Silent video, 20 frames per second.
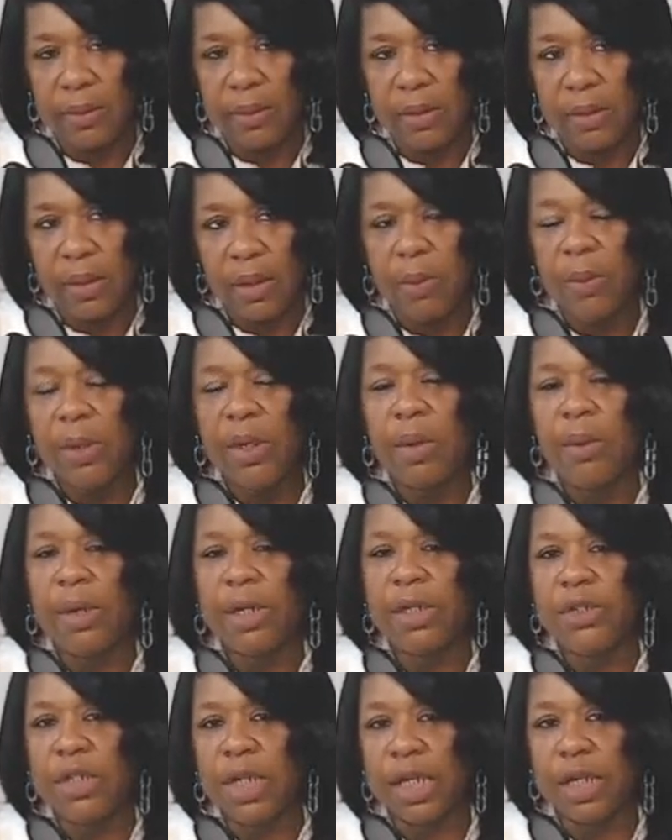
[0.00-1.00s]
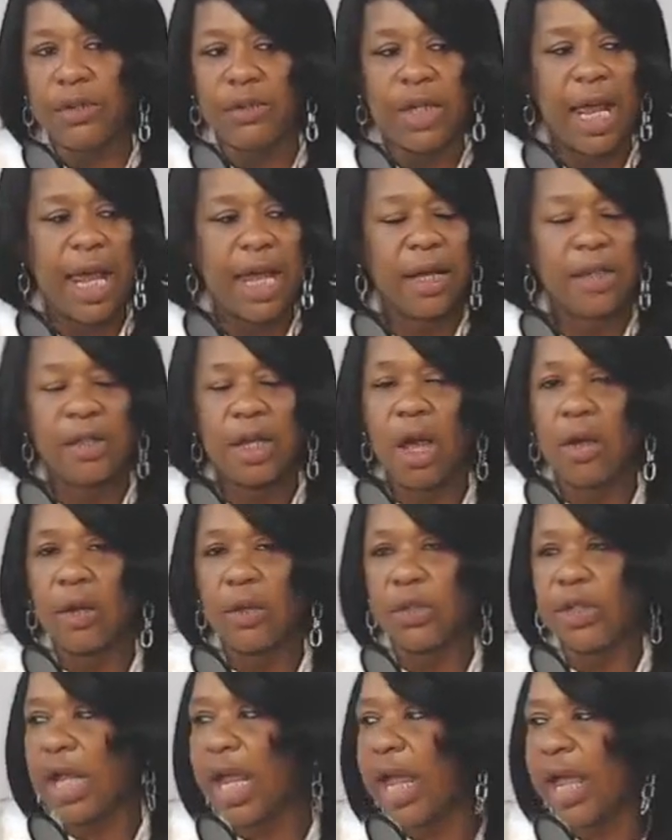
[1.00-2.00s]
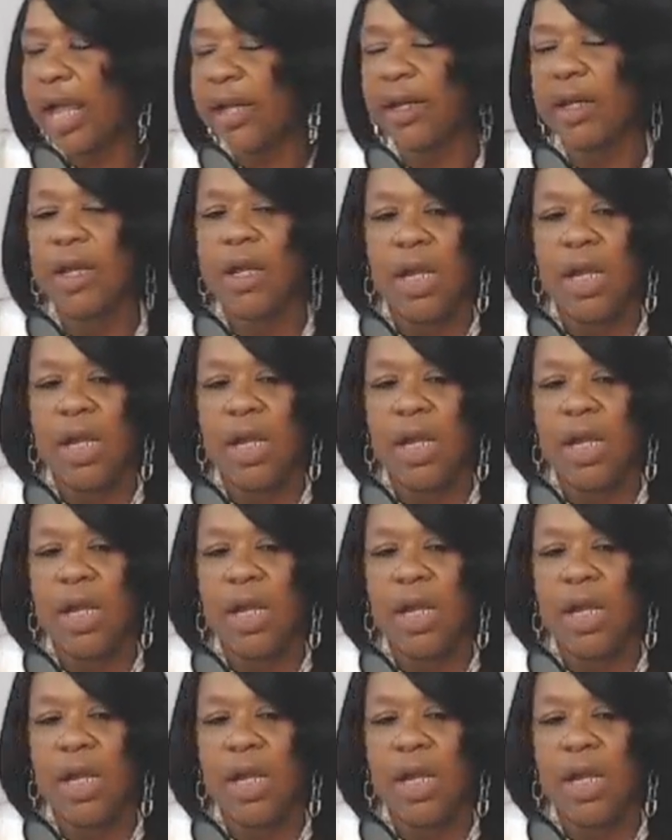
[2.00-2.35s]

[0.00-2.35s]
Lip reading: We don't want a chicken shack, a taco shack,